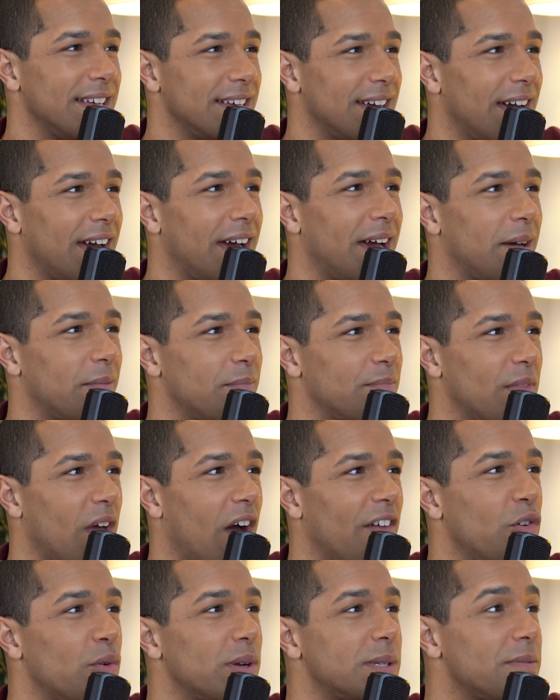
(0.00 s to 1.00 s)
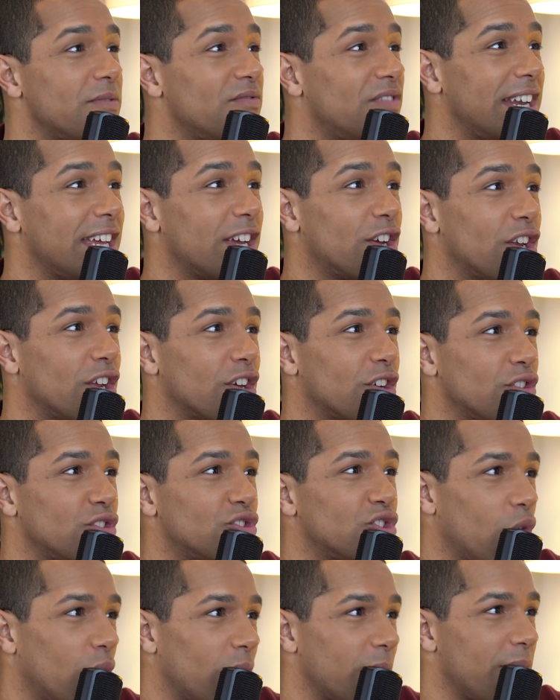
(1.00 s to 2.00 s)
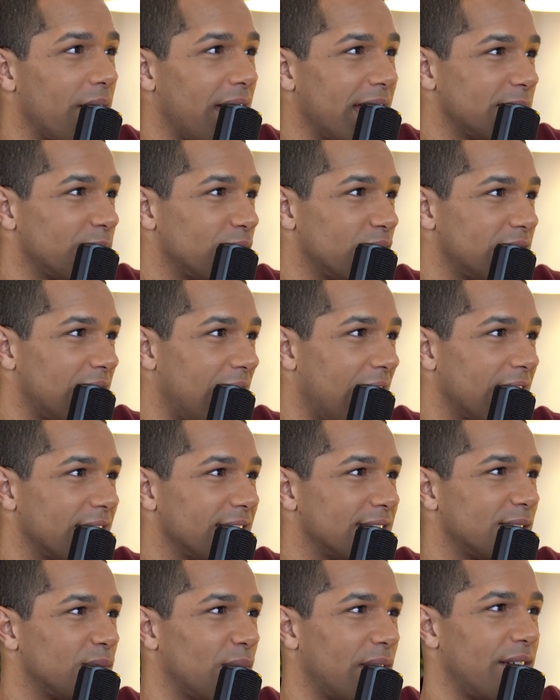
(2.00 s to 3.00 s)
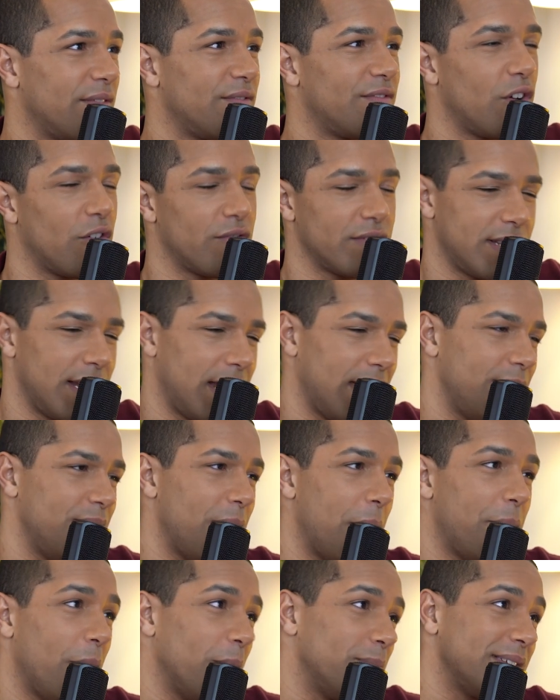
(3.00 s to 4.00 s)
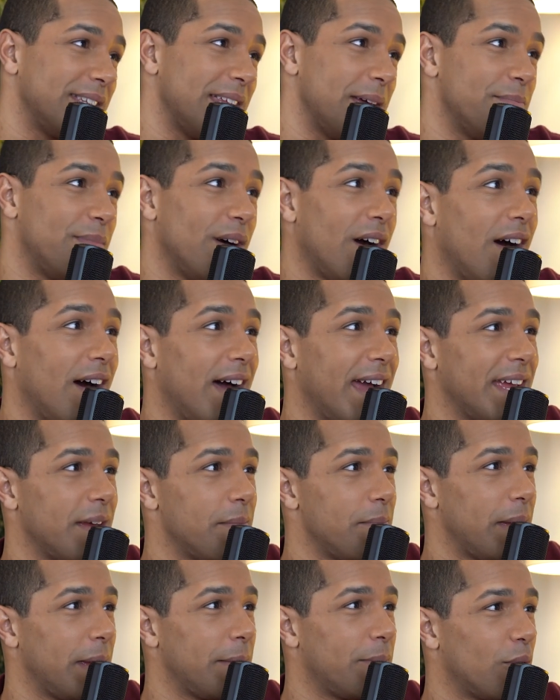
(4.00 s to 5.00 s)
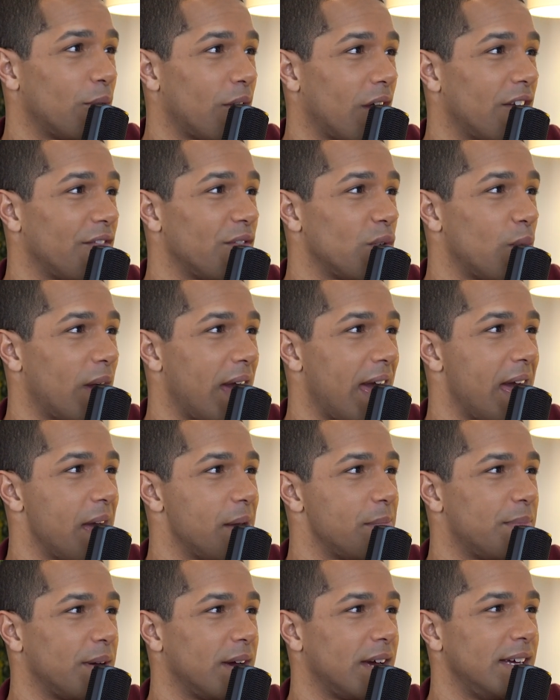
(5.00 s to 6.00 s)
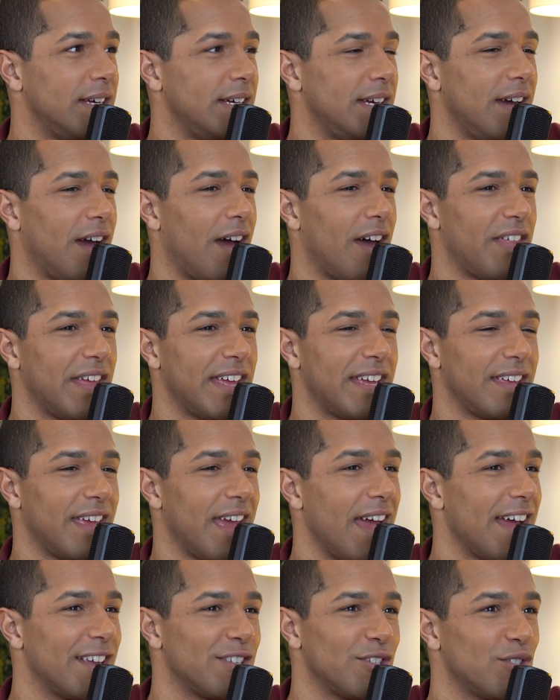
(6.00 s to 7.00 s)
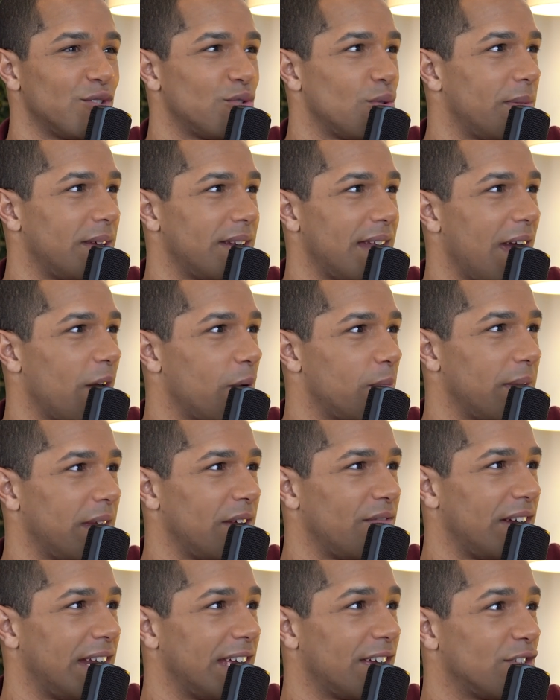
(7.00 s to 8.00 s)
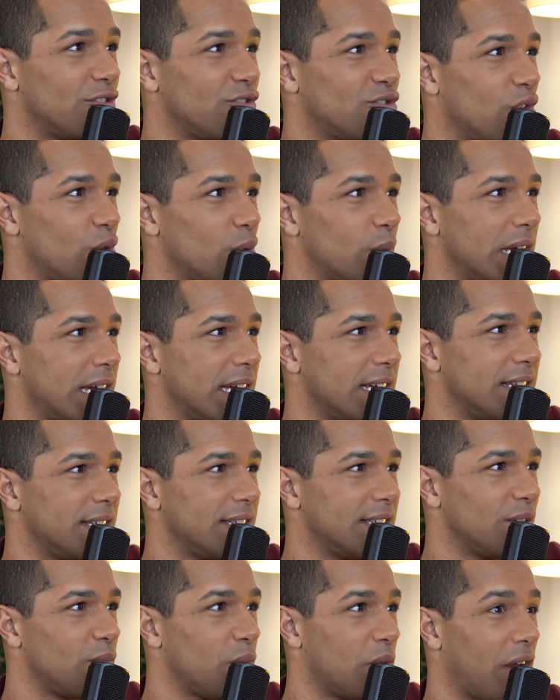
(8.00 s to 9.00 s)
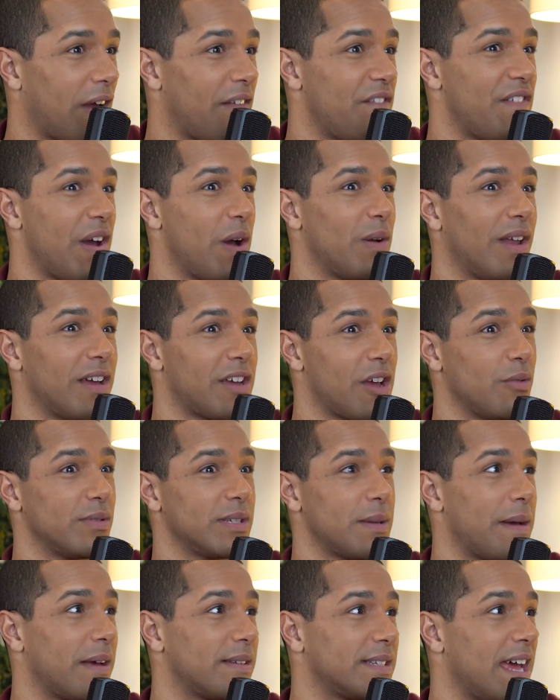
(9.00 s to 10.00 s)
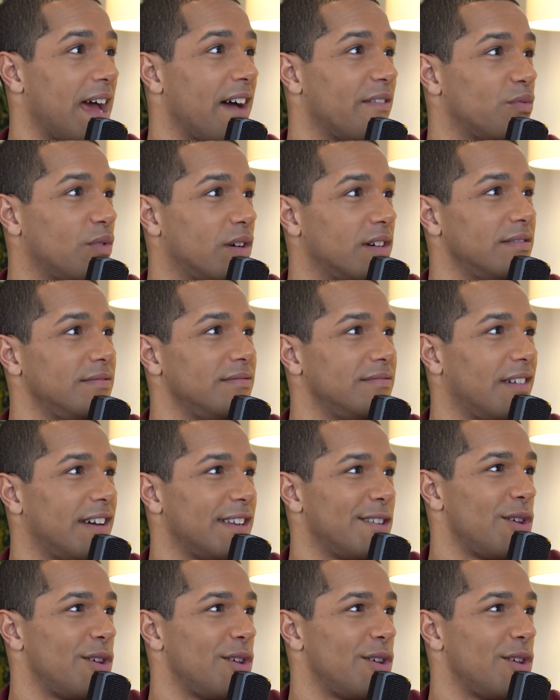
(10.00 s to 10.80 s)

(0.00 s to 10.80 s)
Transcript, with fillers: Yeah. Um, I've always been really good at controlling my asthma attacks with obviously my pumps nearby and yeah. people kind of aware. But I think, yeah, just swimming helped me really control it. And when I felt like I was about to have one, I mm.